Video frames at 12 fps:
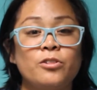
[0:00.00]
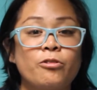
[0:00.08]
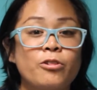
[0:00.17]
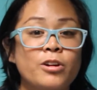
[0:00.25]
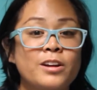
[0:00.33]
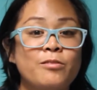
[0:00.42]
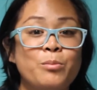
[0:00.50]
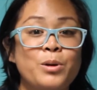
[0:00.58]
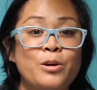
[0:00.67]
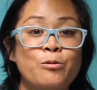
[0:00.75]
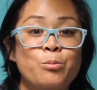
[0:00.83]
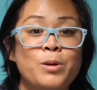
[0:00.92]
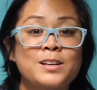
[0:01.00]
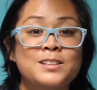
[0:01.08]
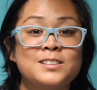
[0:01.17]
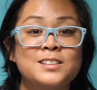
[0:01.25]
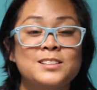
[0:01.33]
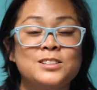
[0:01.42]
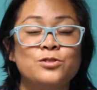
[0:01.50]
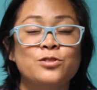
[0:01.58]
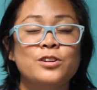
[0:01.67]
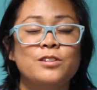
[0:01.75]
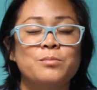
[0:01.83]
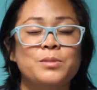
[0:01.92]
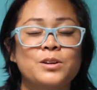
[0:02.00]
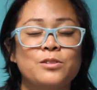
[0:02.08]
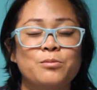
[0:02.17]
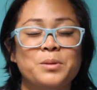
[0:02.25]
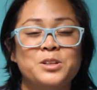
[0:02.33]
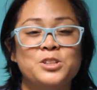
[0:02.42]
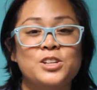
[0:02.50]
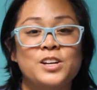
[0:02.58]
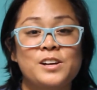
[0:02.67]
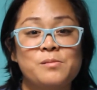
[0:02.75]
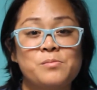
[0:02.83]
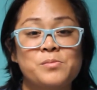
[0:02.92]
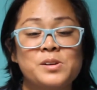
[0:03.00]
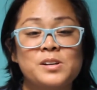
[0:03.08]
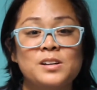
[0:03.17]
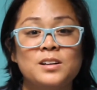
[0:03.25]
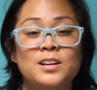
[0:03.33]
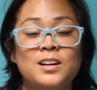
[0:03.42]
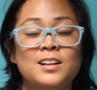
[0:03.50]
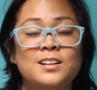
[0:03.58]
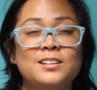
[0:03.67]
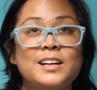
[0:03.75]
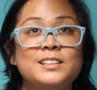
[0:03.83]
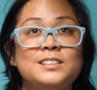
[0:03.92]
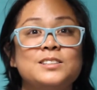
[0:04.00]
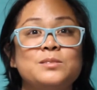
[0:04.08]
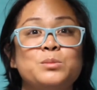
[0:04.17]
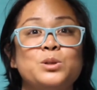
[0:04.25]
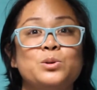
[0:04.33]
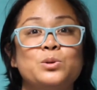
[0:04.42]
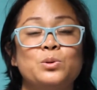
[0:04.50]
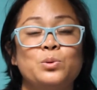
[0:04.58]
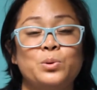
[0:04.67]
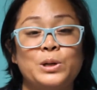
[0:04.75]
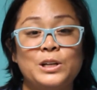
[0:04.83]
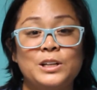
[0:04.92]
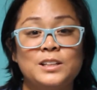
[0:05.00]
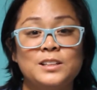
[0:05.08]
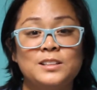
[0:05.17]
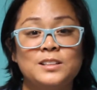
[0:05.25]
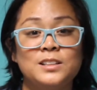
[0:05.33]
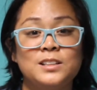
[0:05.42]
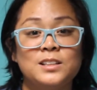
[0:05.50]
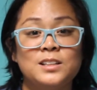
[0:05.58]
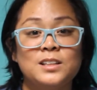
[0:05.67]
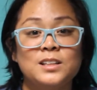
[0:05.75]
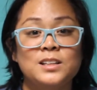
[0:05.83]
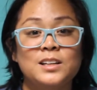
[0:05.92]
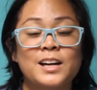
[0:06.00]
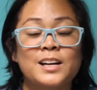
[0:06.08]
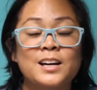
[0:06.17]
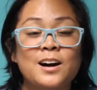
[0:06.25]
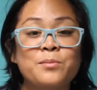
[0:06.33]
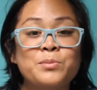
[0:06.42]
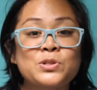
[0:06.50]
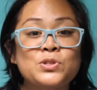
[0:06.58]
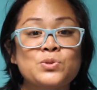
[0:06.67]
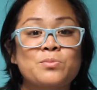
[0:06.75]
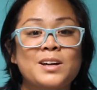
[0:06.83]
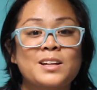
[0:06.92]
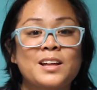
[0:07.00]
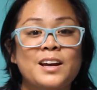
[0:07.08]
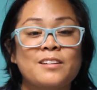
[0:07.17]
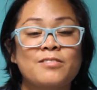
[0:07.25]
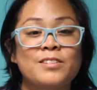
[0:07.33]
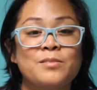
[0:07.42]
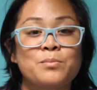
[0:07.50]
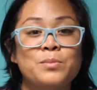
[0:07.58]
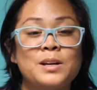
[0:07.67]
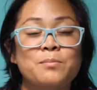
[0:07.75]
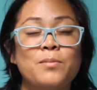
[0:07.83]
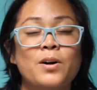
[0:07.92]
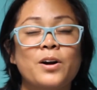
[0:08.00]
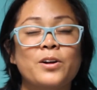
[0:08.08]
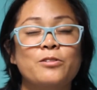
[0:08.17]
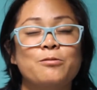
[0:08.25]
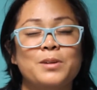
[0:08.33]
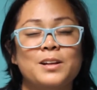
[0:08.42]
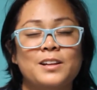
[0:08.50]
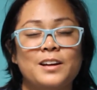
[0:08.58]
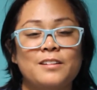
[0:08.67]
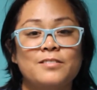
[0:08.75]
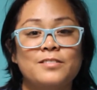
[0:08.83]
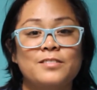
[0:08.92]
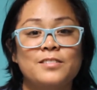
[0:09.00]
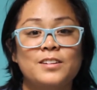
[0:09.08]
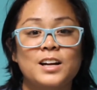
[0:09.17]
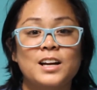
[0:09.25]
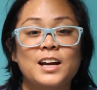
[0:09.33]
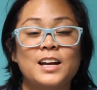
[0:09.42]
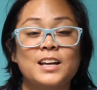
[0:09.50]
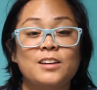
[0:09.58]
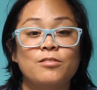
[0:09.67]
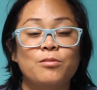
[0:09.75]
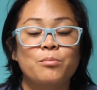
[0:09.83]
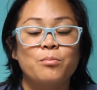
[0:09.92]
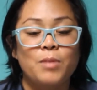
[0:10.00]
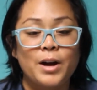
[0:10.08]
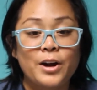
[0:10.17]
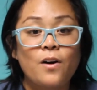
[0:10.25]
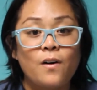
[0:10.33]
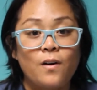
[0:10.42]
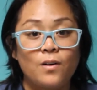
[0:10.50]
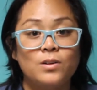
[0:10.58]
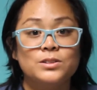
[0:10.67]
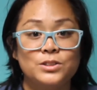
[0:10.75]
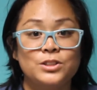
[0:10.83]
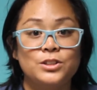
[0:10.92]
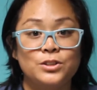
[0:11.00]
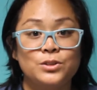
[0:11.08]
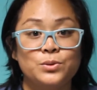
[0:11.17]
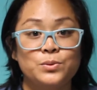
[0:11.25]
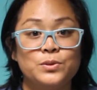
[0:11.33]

forgive me of my sins, forgive me of my shame. Cleanse me, O Lord, and come into my life and be part of my life. And I give my all to you.